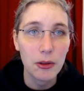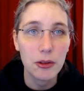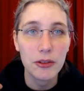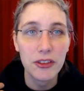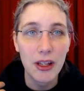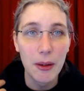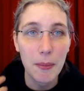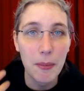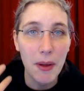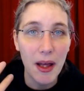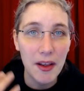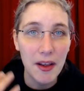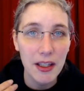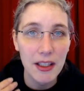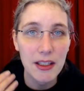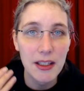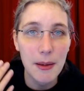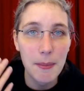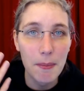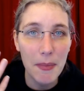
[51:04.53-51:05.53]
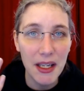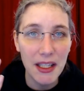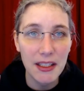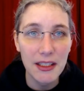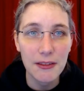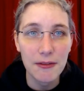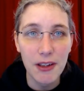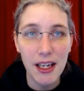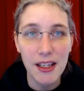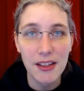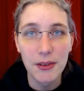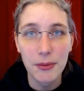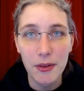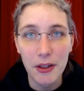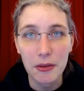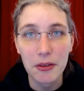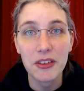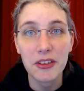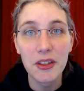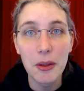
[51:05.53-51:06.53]
some other embedded device
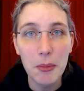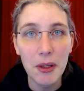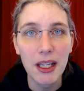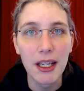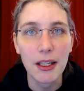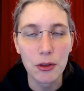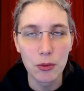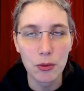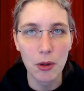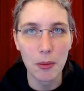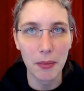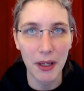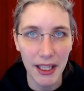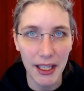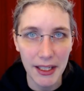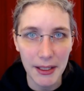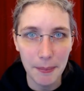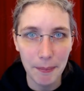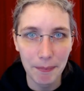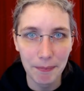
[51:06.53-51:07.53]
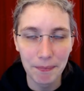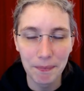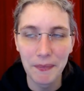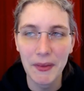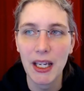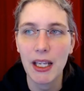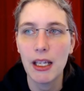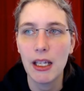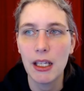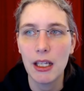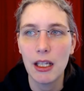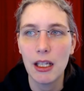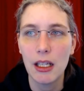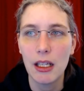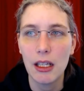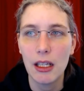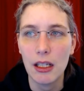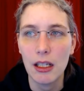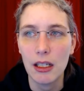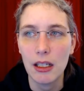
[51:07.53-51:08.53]
very similar to a Pi,
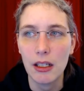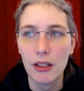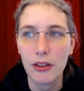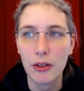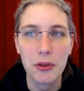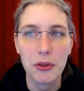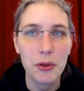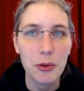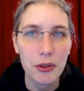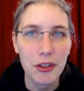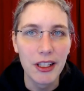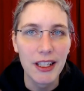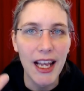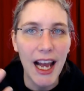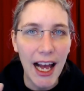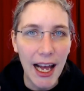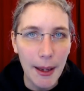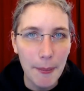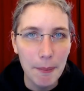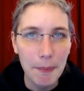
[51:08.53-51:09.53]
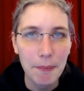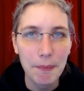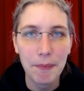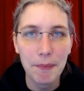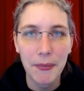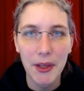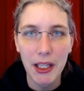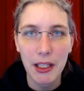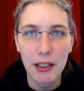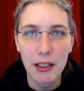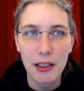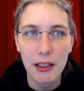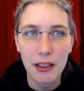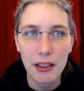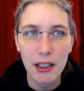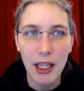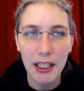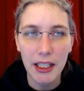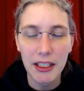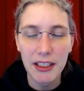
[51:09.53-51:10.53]
uh, so usually ARM uh,
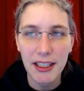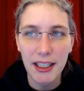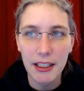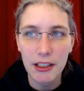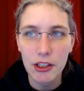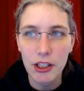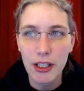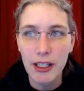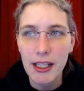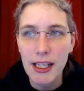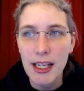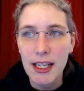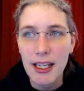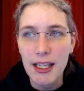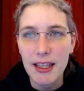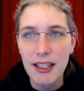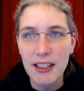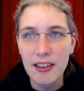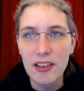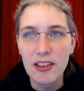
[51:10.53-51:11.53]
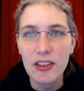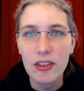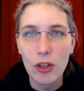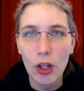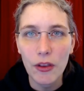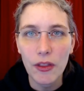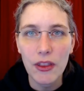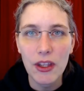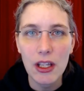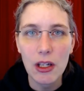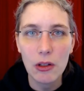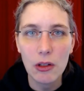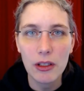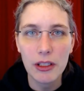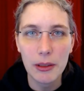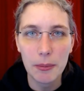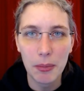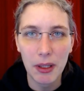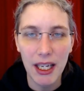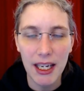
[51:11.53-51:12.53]
architecture. This is not the
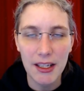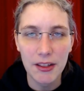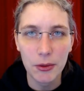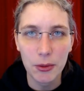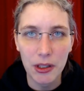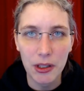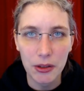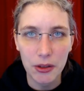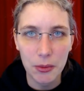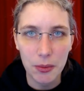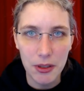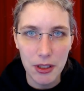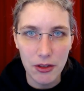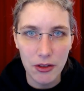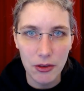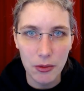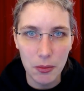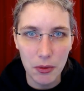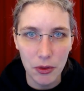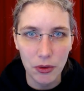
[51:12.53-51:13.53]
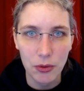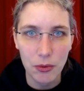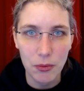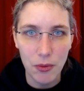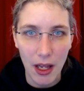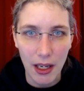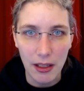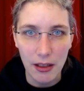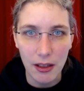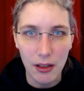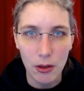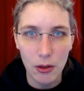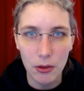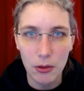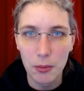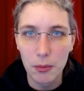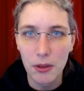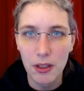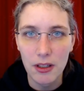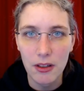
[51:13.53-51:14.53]
only place where Octoprint is supposed to run.
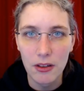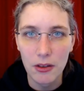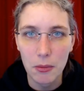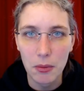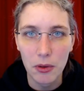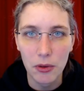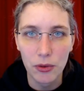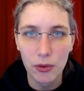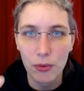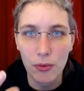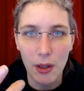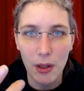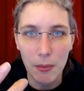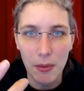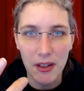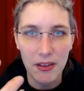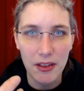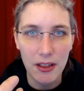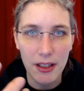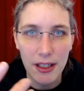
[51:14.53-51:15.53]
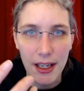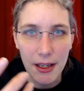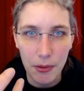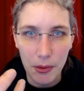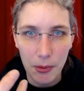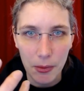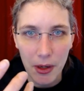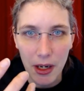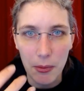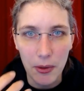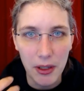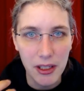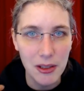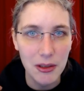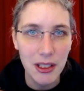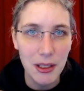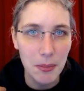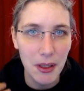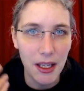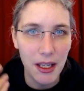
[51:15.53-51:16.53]
Octoprint is supposed to run basically everywhere where you
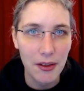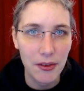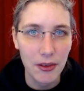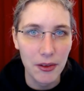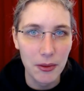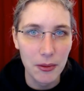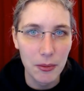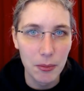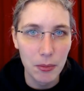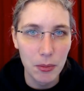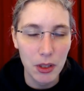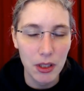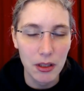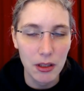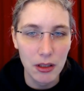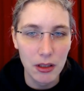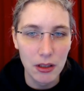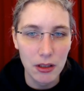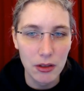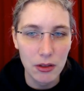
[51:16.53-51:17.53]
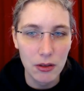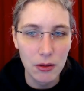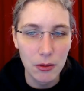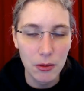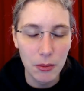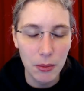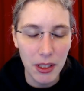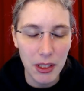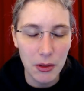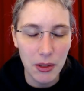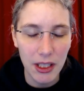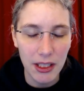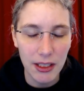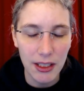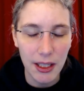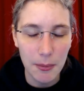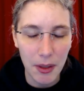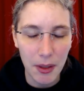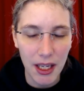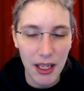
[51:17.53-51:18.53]
can Python, uh, where you can
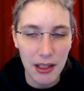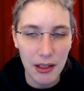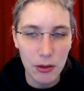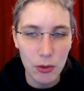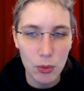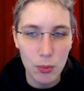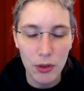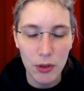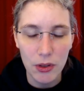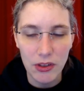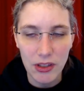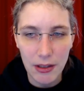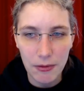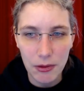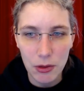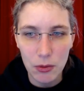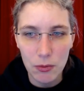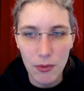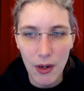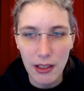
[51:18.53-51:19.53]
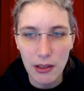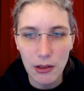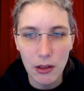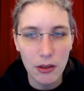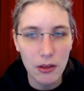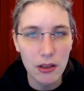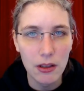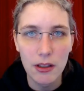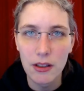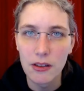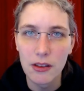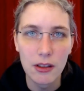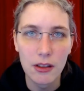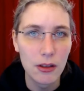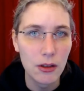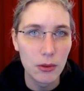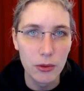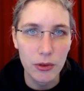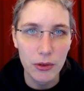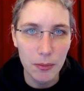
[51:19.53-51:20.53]
get Python 2.7 to run on. This
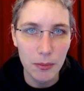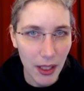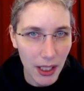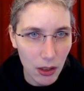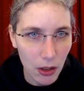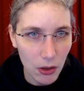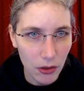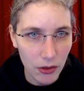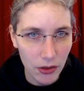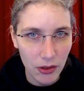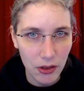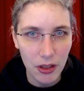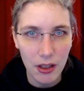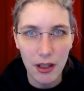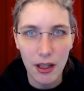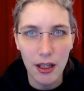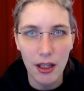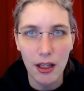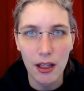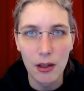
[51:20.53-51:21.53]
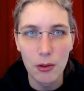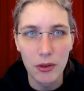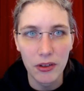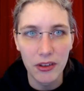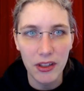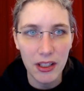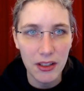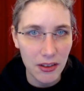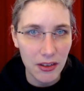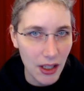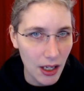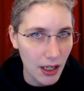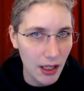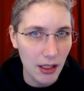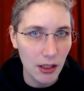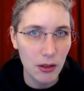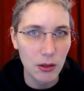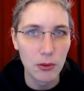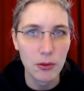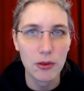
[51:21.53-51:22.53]
includes Mac OS, uh, OS X. That
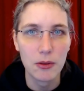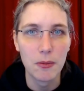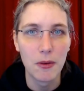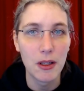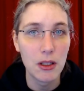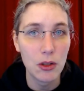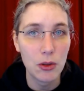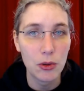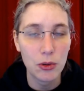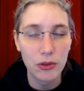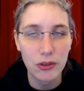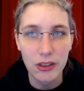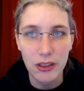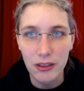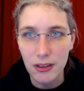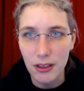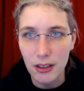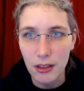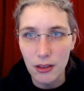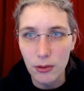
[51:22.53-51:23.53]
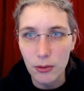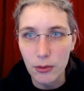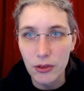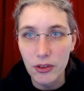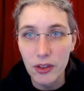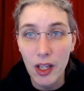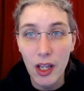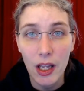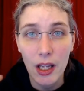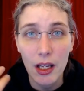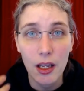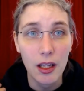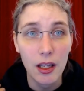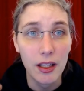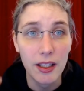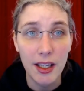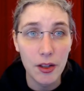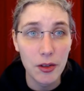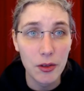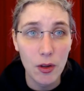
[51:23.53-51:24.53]
includes Windows. This includes a
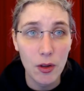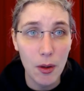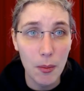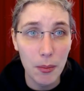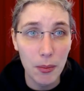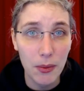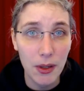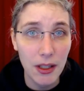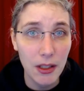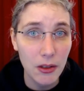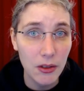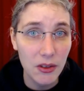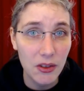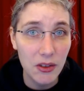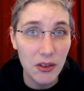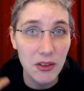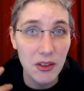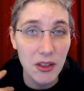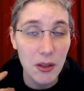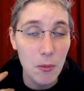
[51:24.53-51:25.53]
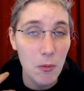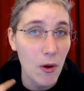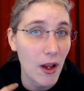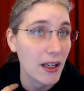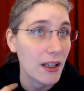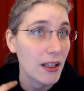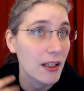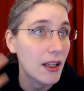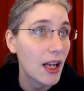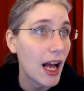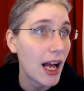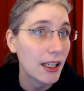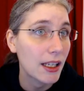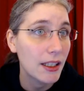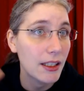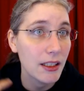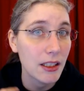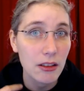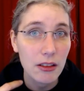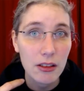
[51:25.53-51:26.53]
desktop Linux system running Arch
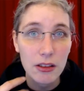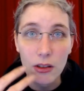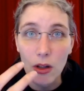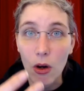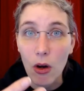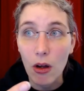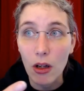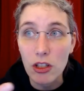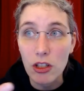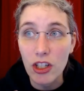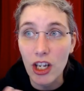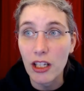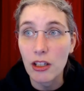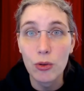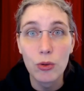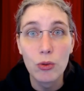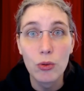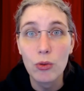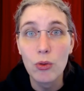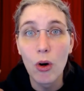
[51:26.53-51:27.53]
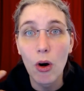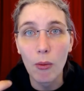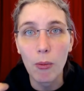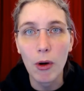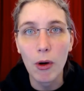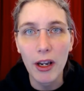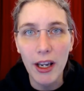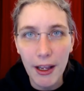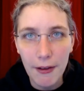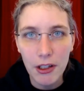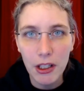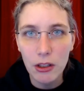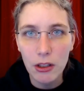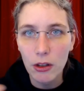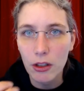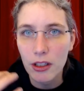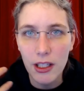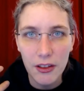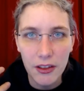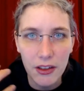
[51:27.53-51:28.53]
Linux or Gentoo or whatever,
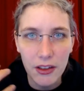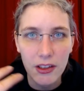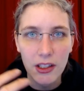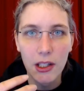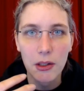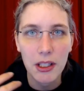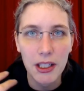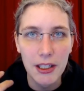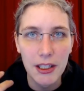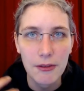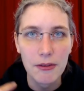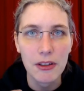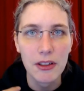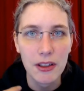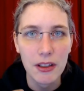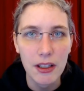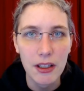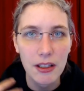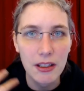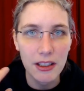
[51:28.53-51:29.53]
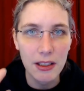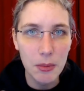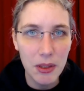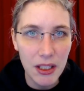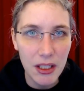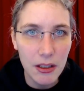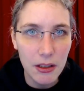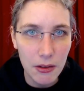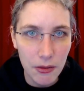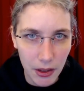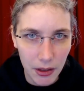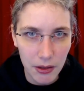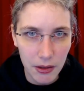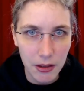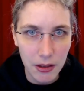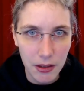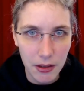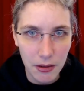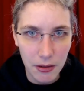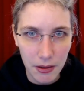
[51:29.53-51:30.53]
not necessarily even a Debian der
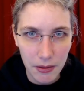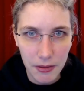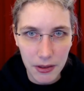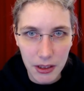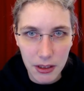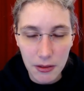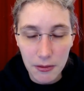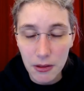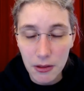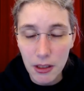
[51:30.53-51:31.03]
derivative.